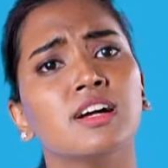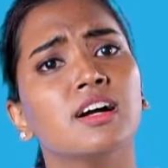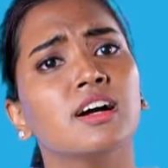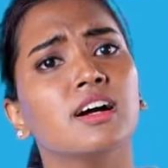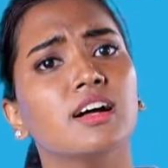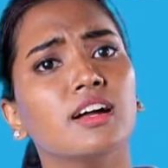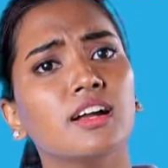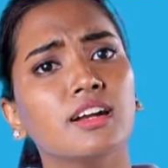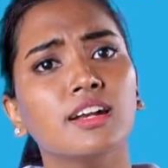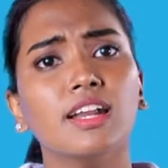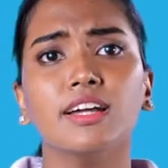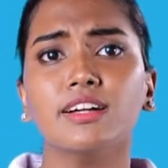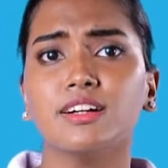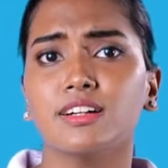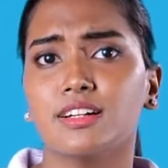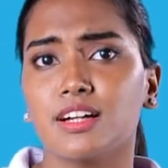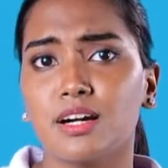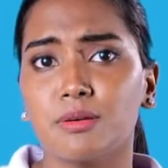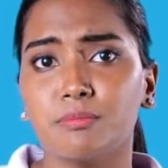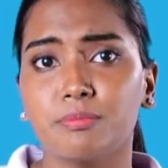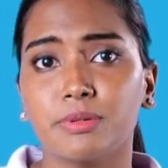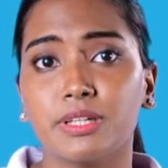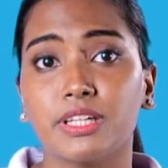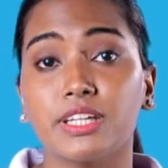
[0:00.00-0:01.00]
Unlike a
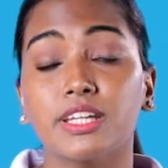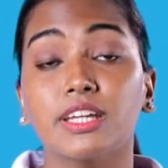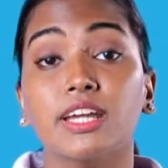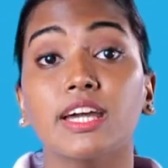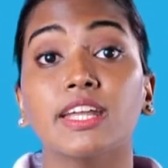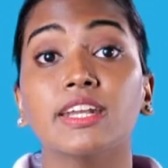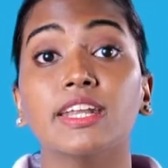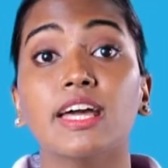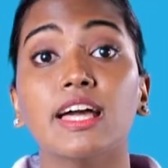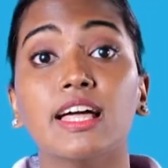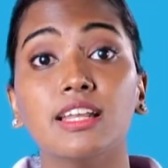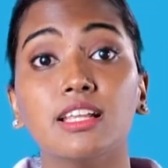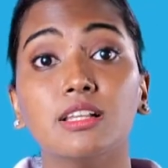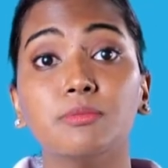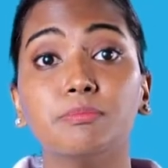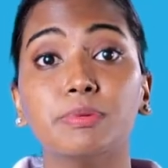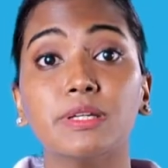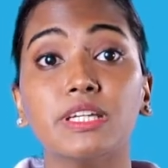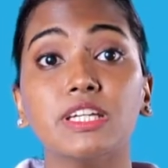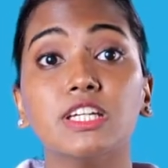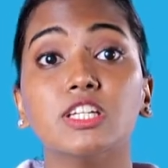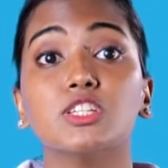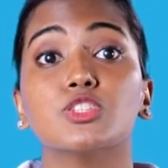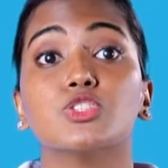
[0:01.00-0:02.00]
company, an
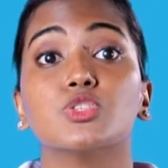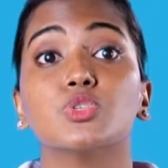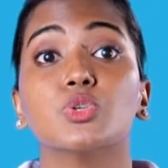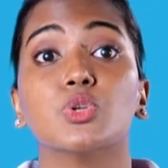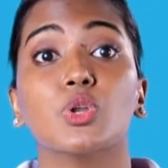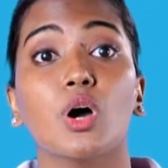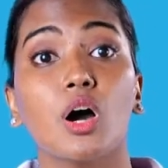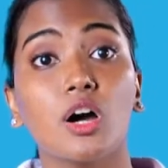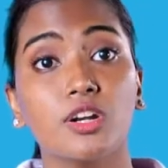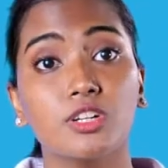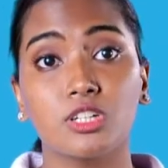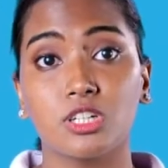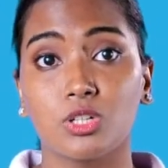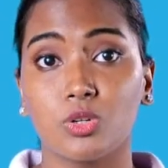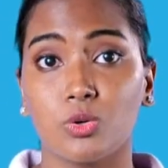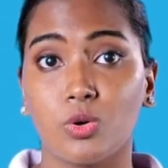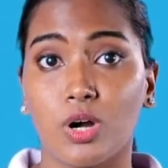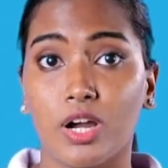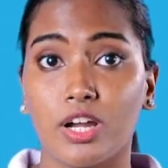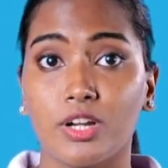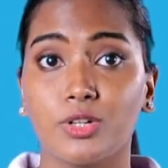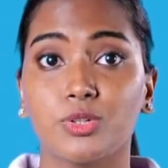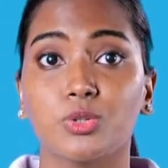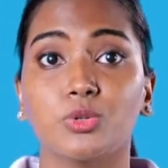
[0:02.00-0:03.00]
LLP is not
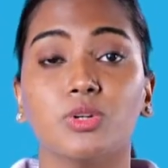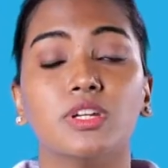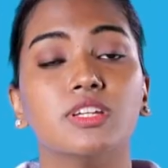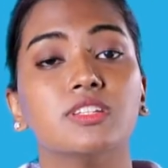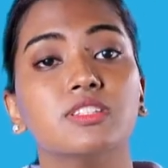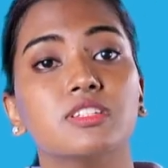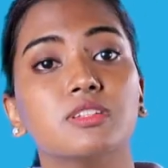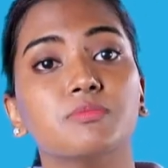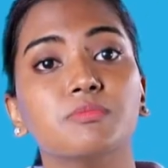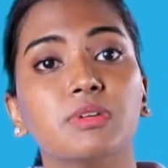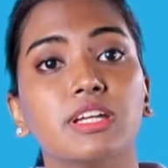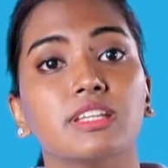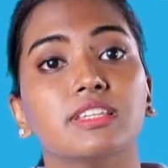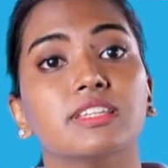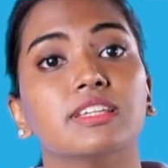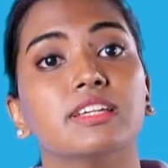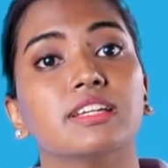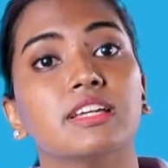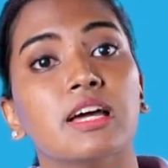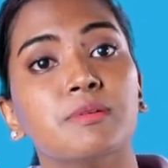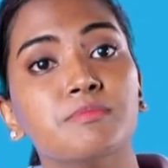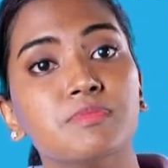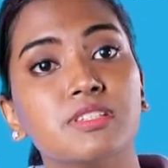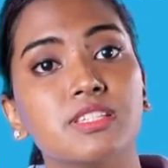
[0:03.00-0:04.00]
required to intimate the
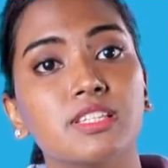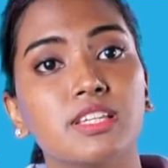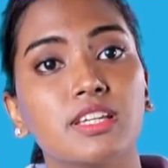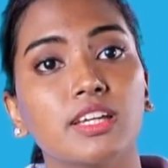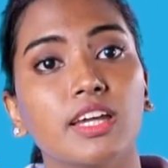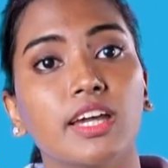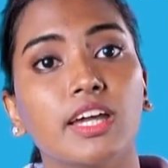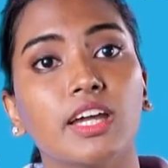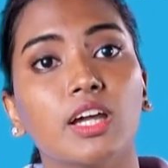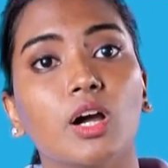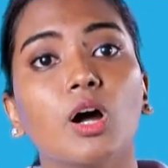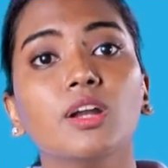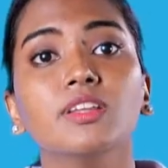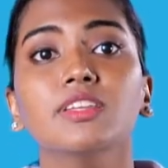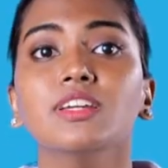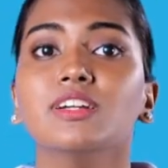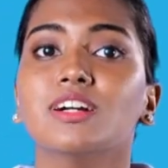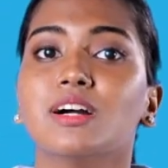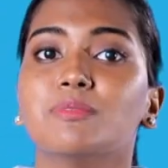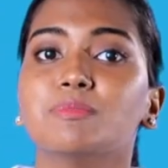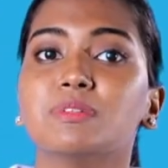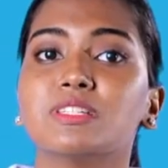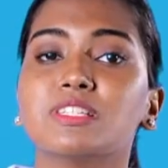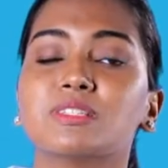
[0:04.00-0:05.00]
MCA on the
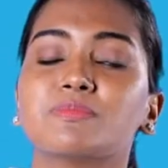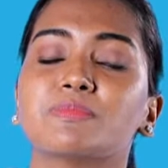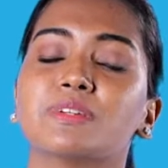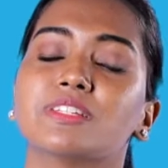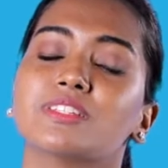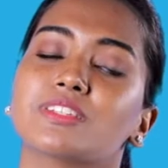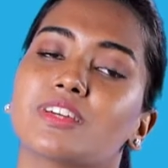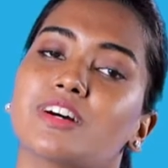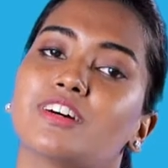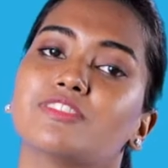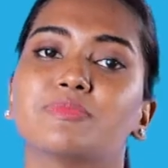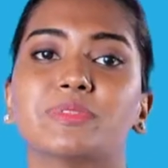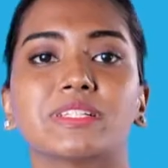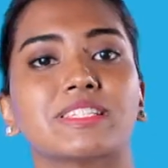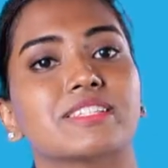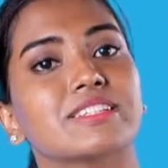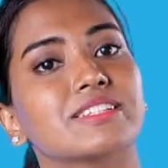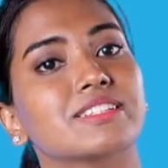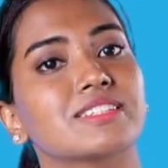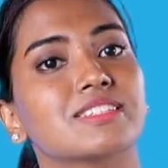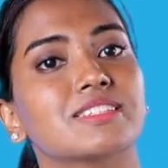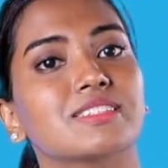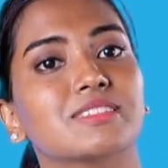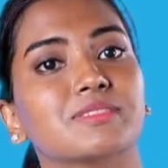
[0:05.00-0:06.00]
commencement of
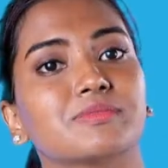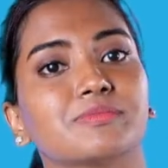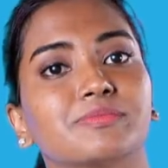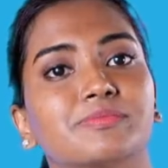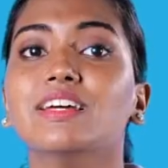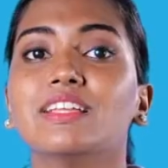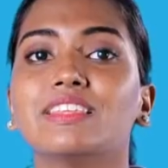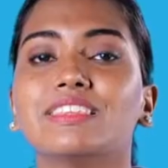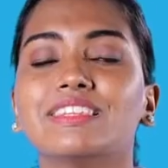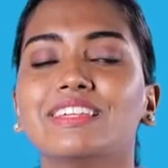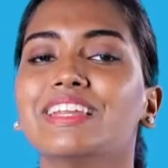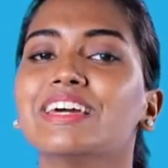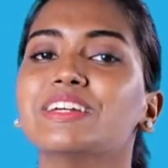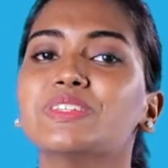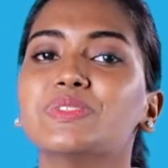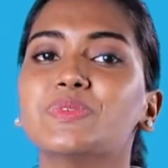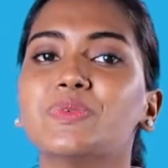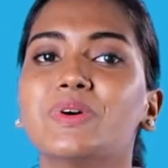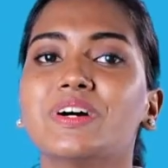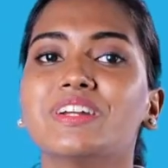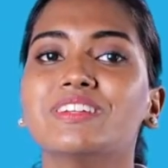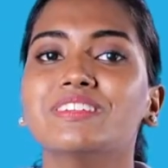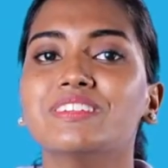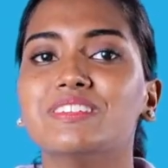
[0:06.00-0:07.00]
business. The next
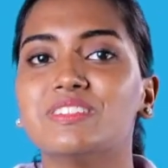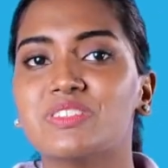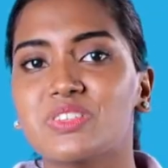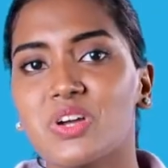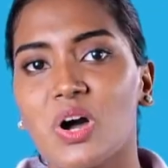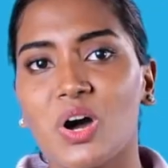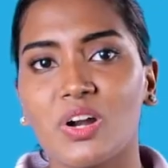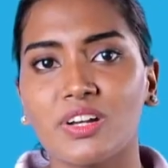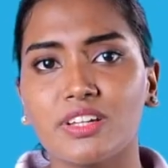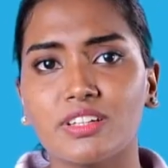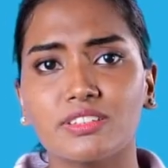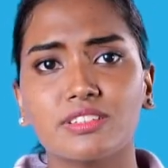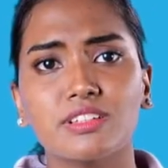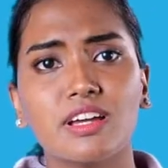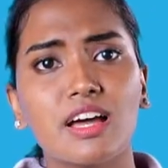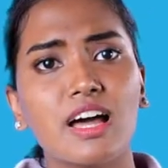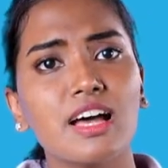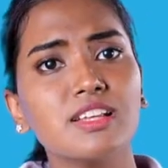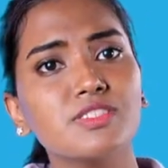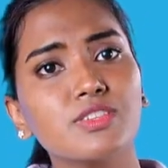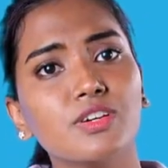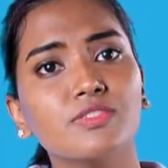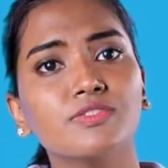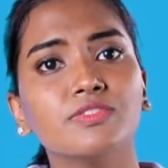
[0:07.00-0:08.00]
one is audit.
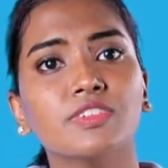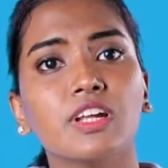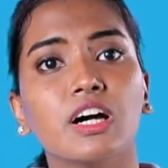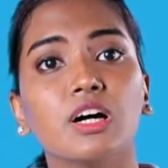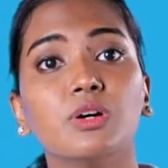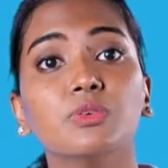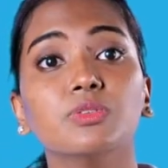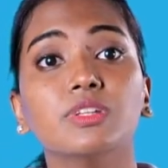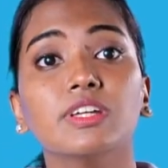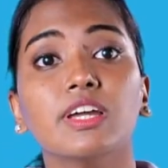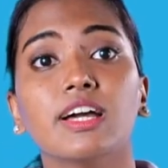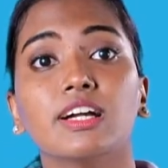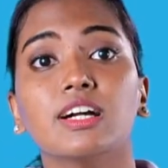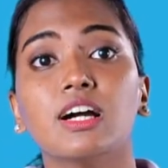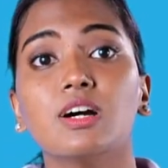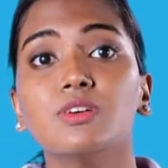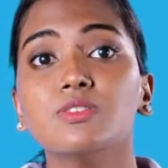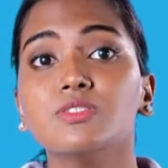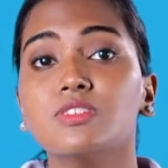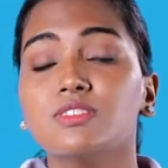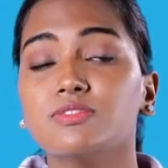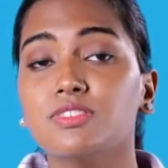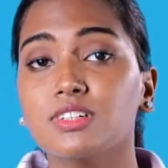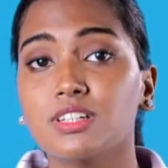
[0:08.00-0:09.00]
As of now, the
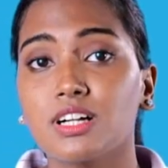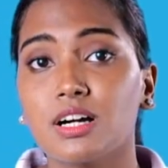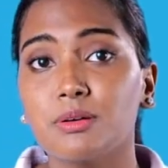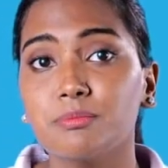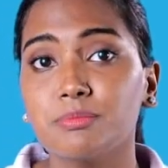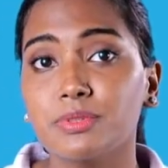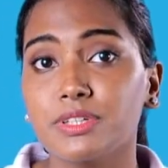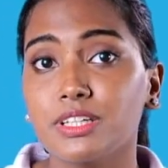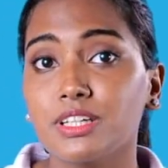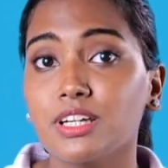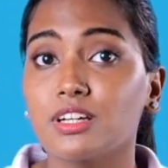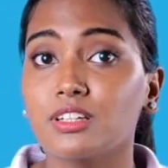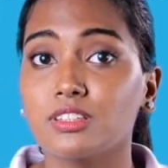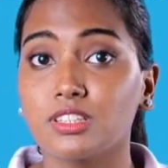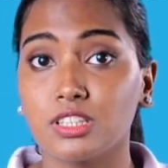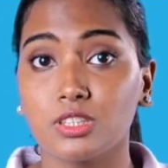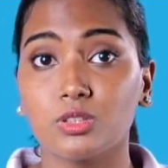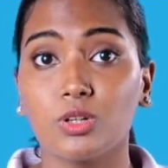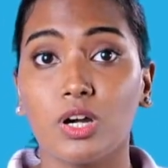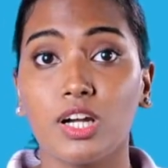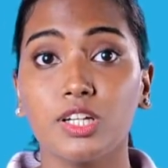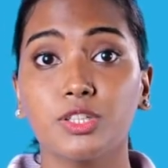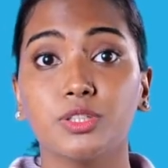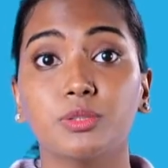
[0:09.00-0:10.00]
accounts of a company are
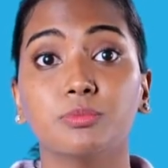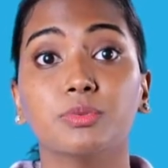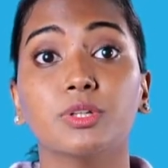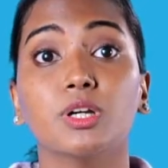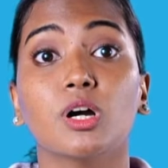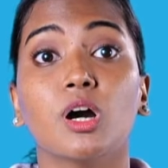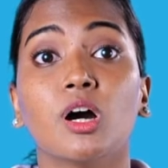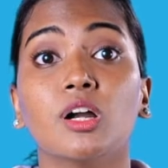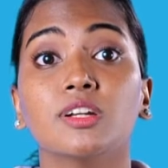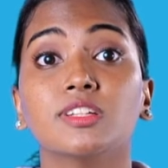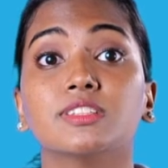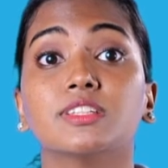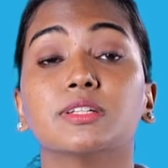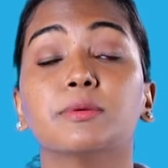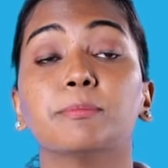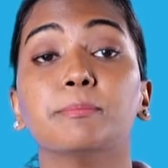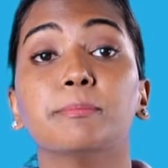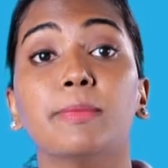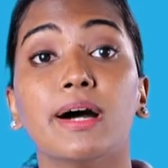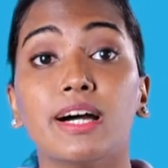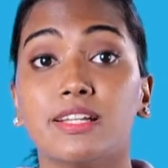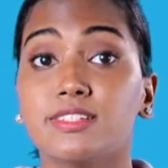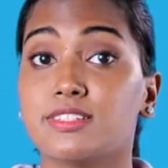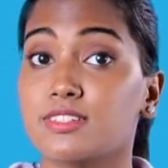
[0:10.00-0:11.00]
required to be audited
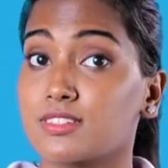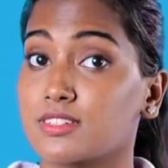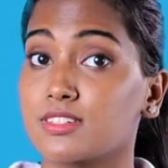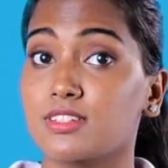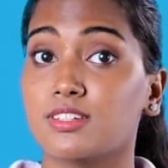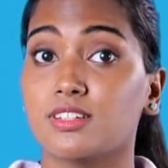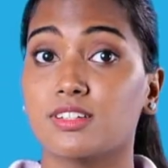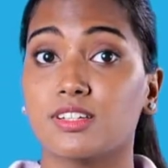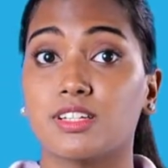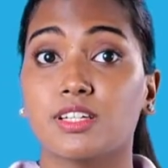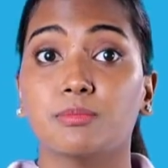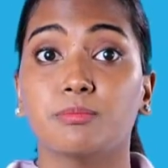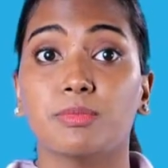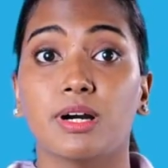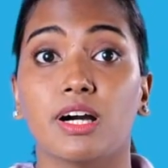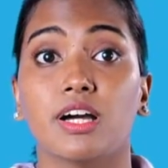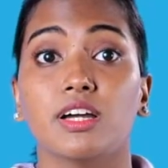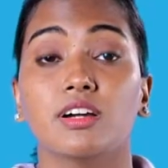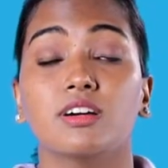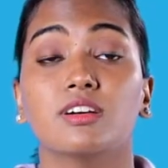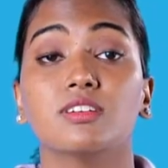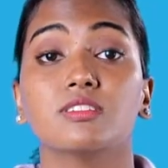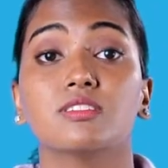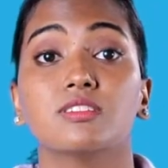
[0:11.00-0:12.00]
mandatorily by
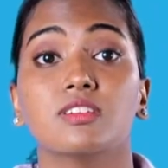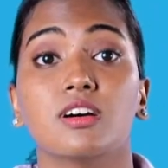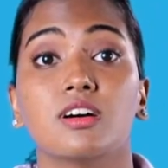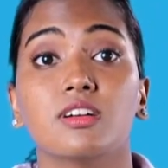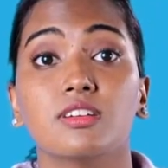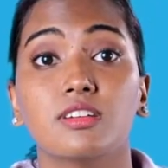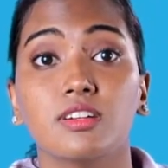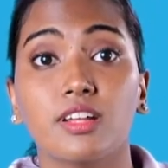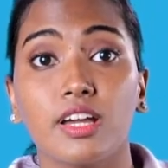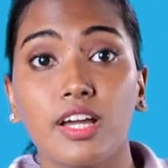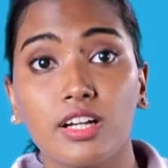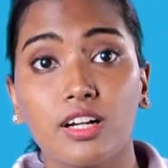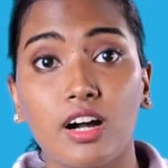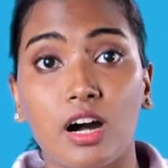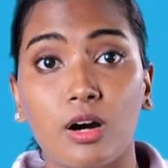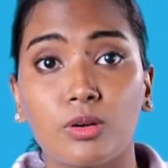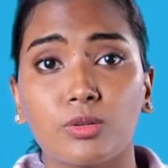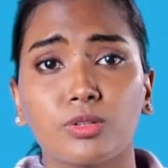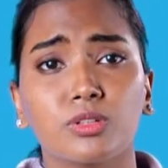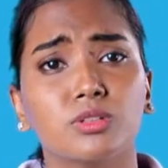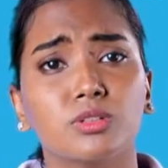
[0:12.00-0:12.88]
a chartered account,